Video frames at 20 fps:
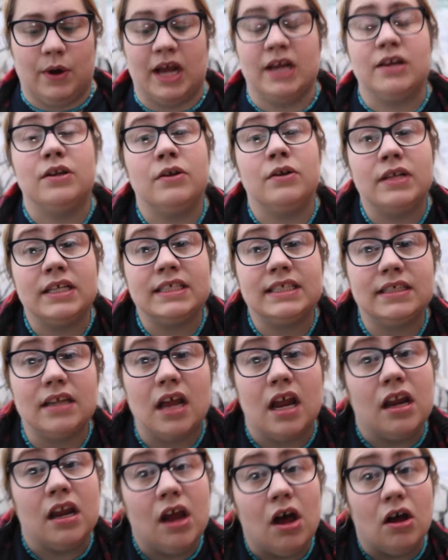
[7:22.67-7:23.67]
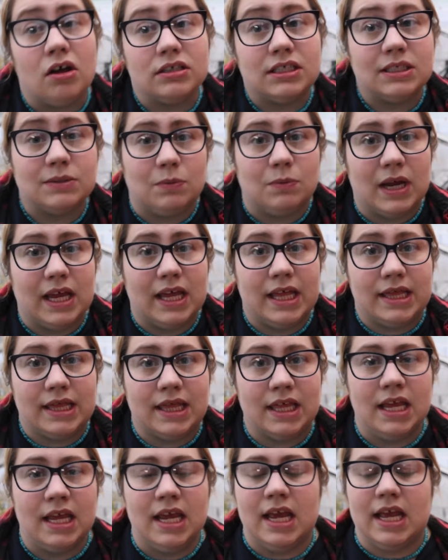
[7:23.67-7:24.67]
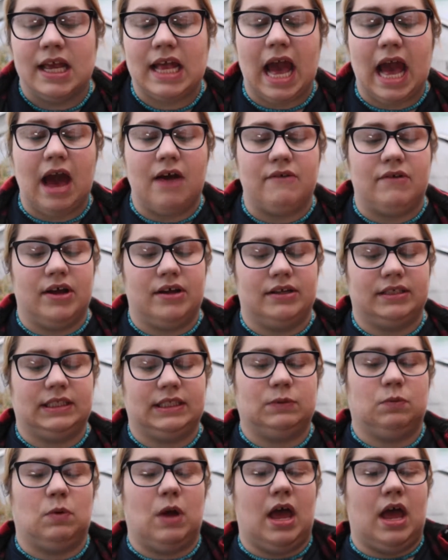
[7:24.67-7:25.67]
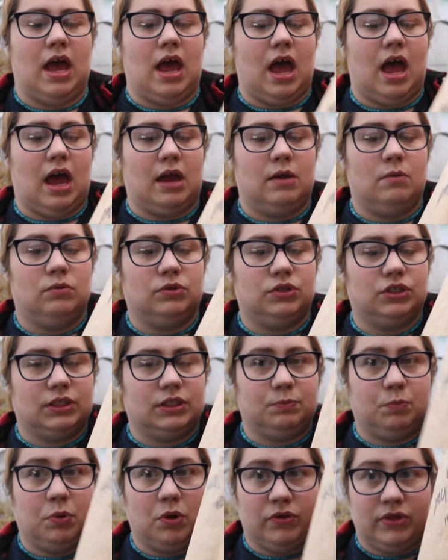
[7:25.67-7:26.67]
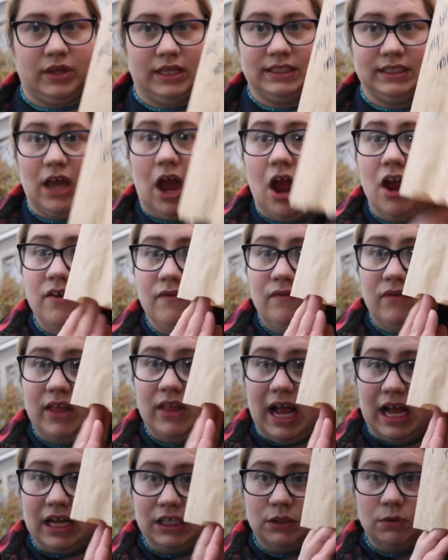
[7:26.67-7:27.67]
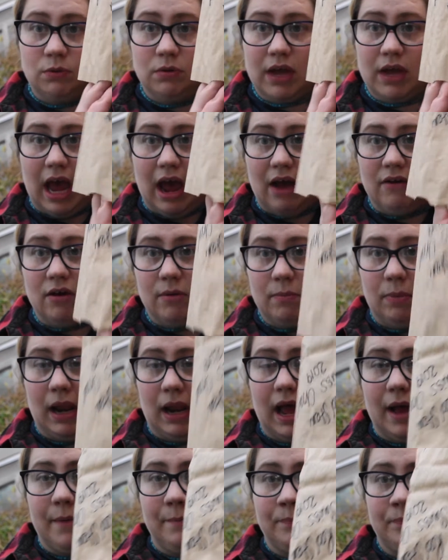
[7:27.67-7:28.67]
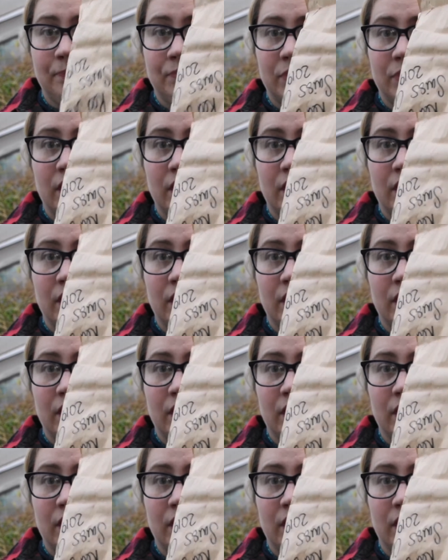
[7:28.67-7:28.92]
And I do this a lot with carrots, where I will just put this over the actual carrot plant,